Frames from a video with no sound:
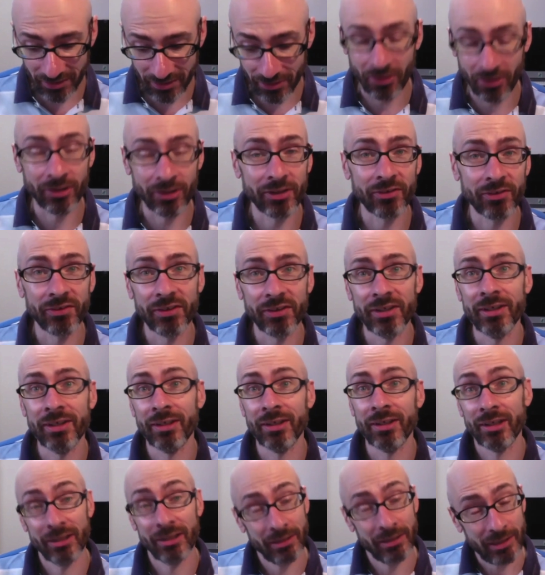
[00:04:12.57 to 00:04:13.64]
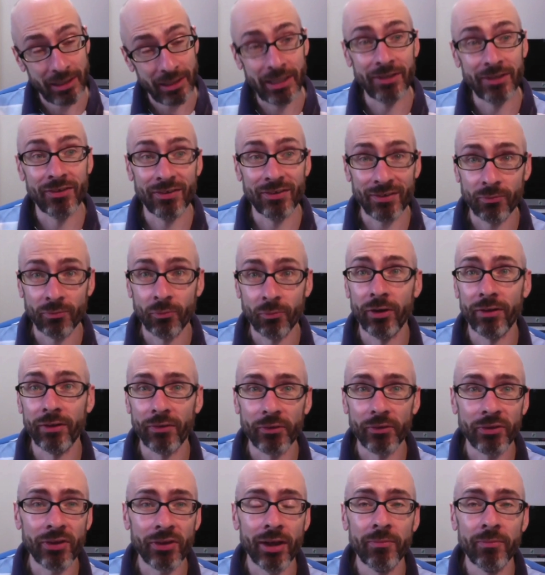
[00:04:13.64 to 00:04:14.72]
And honestly, it's one
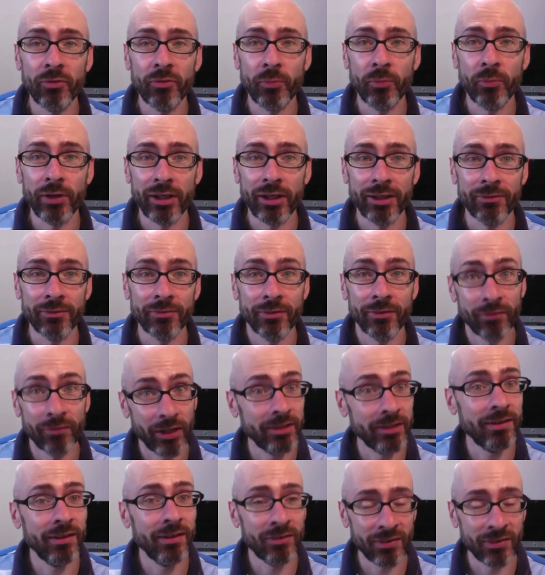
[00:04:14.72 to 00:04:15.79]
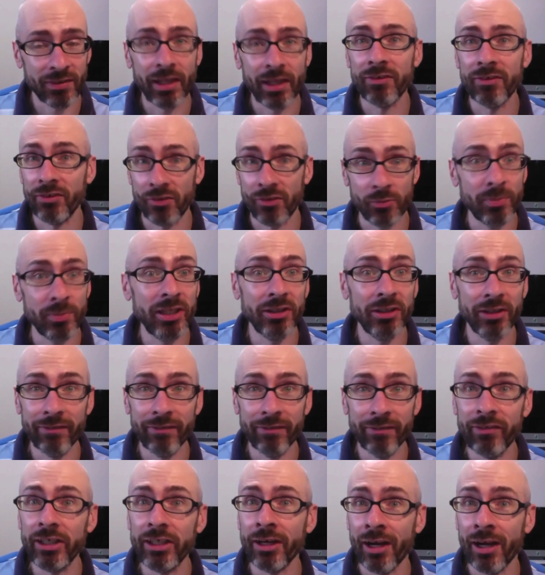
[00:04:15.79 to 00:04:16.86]
of those times when I reflect it's nice to be
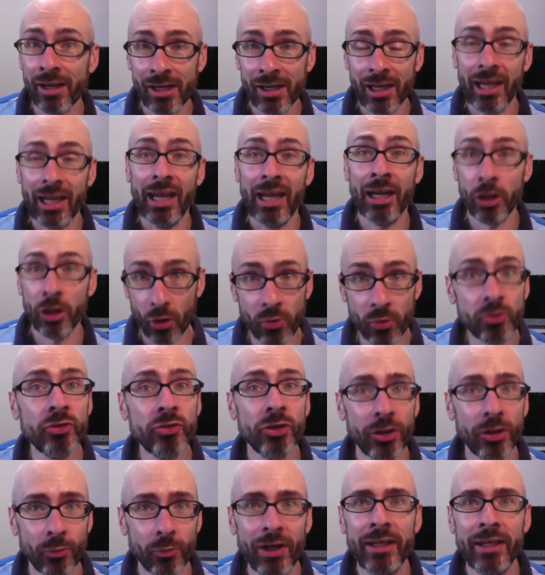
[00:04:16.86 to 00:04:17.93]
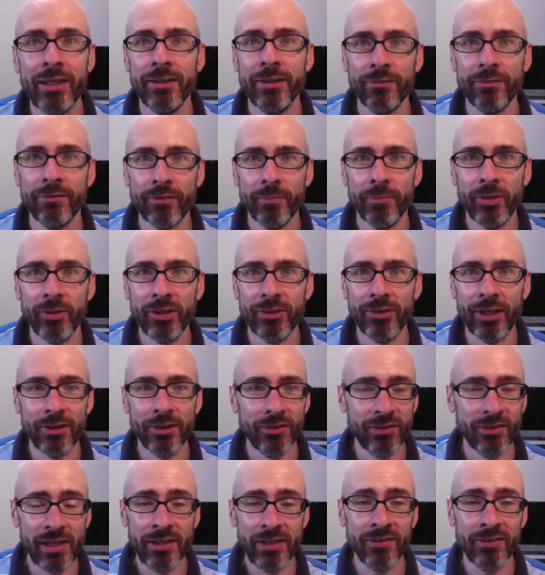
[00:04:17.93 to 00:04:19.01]
living an ocean away from the
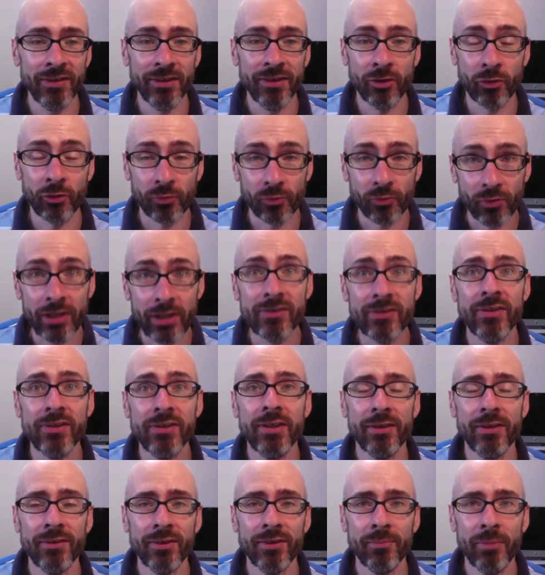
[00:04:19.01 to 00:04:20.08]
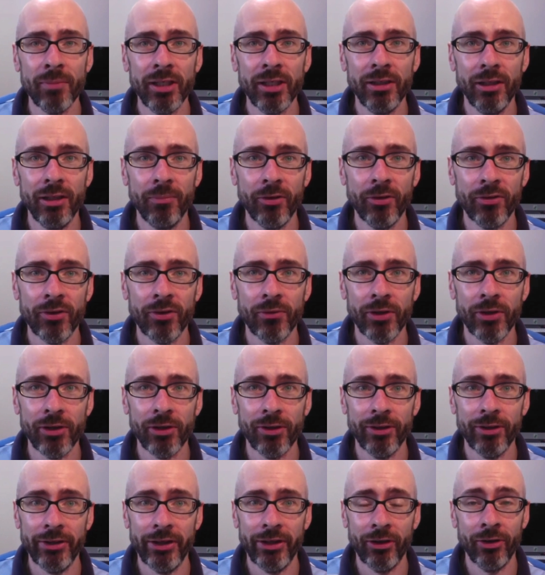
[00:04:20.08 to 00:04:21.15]
United States and the craziness and bedlam that's
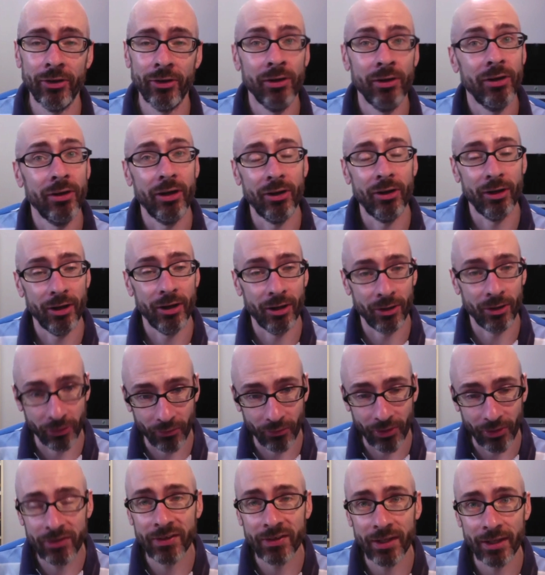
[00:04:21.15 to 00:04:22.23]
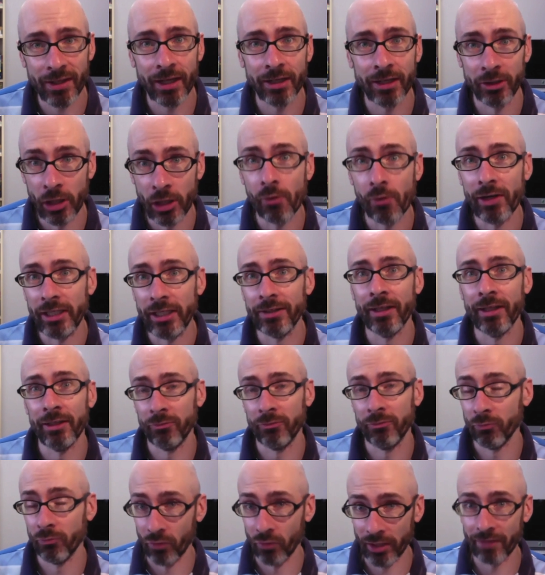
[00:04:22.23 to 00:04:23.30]
going on there. Although I say that knowing
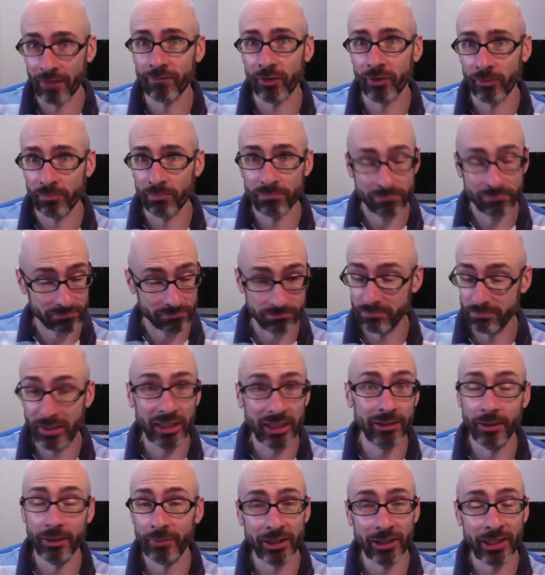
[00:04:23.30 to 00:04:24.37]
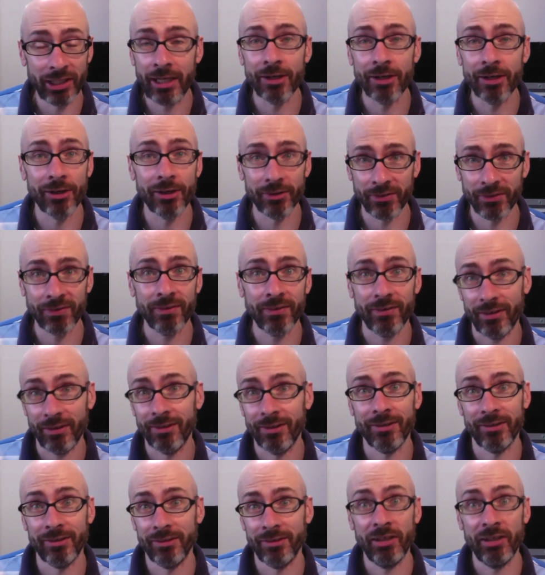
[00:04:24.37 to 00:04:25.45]
that whatever bedlam and chaos
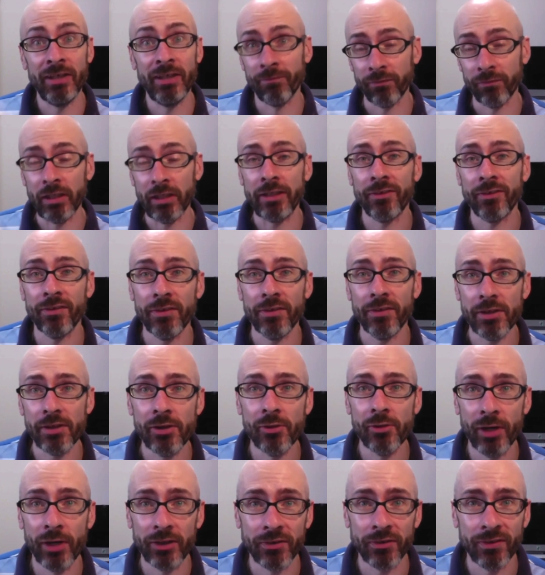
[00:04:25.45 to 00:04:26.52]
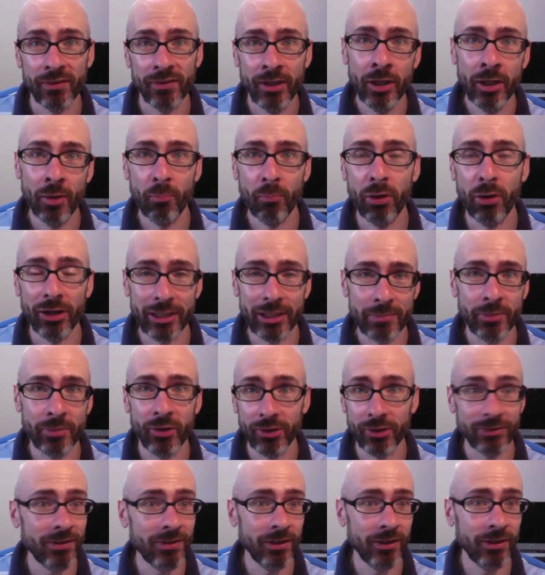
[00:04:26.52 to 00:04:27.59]
inflicts the U.S. body
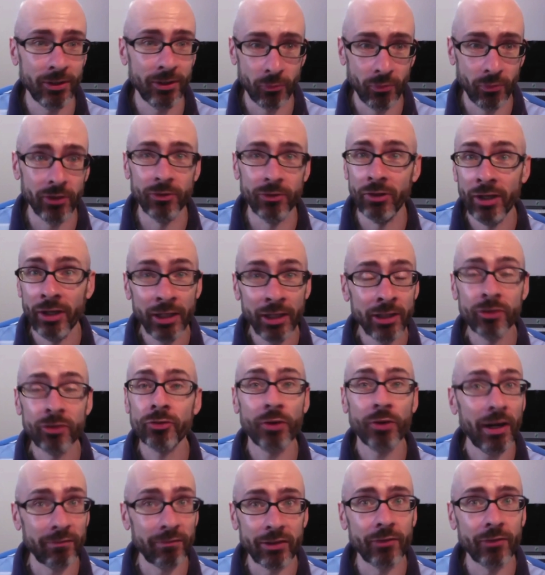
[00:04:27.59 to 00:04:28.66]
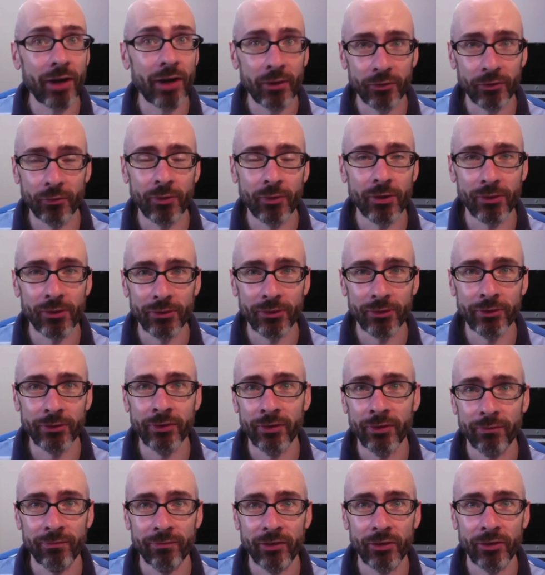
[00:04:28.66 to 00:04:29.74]
politic will travel around the world
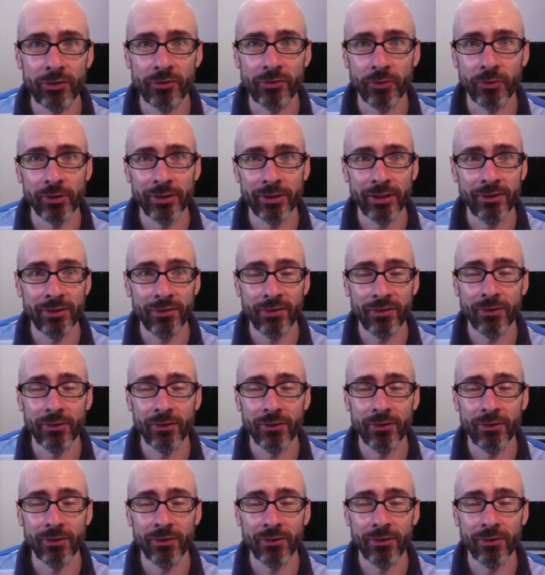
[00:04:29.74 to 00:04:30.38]
very shortly.